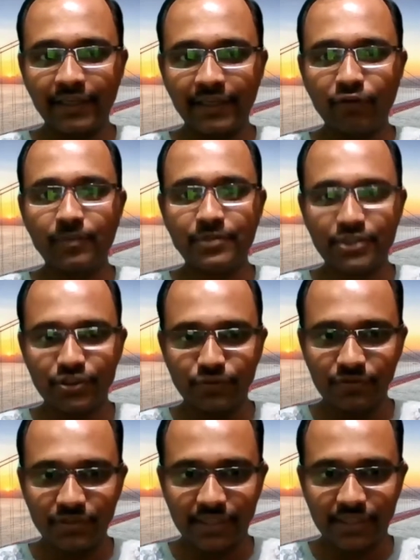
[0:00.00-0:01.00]
DevOps
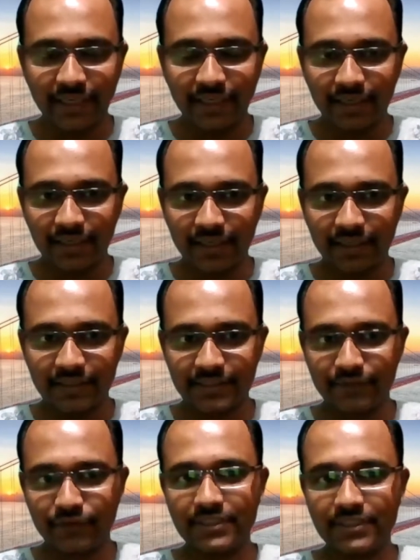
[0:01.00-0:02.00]
tools, like
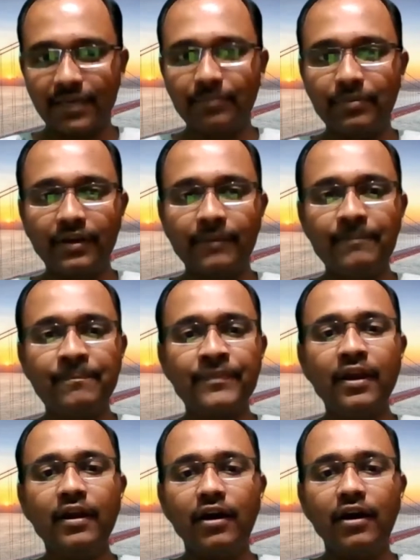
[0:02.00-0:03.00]
say, for example,
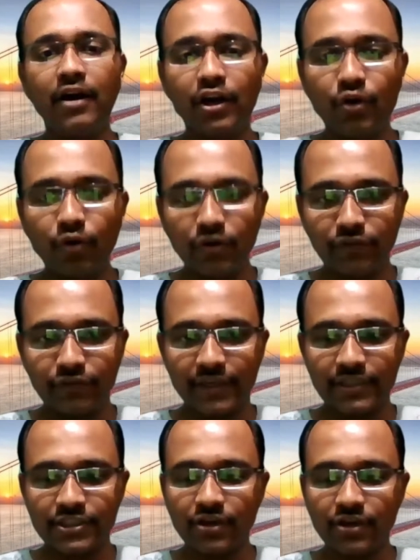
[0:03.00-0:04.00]

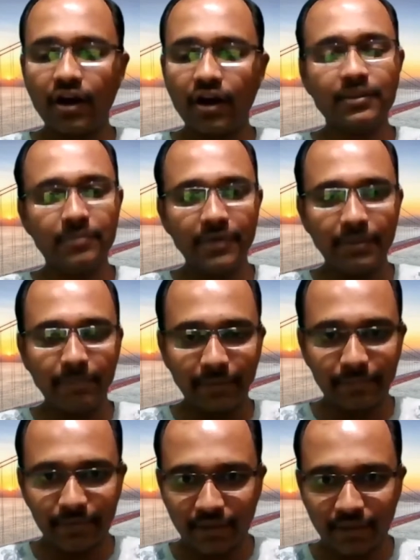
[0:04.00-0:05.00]
CodeFresh or the Build
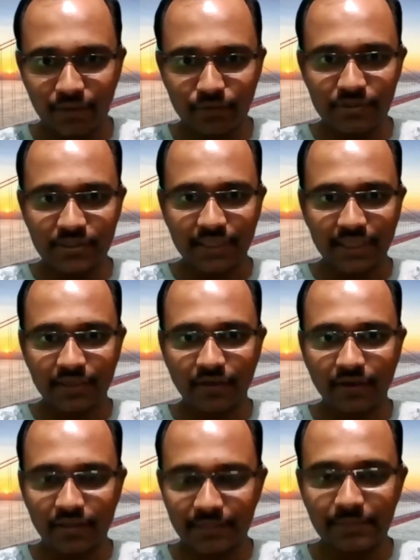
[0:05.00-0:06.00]
Piper tools
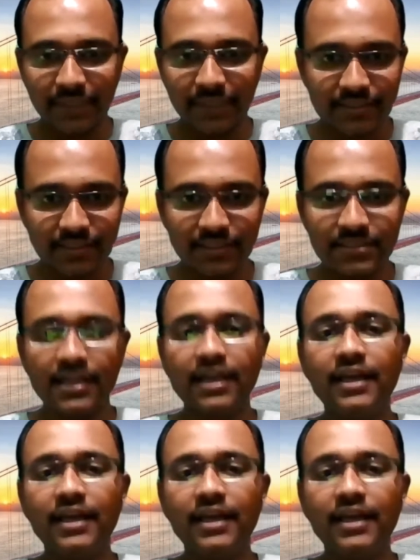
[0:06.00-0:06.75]
or something as such.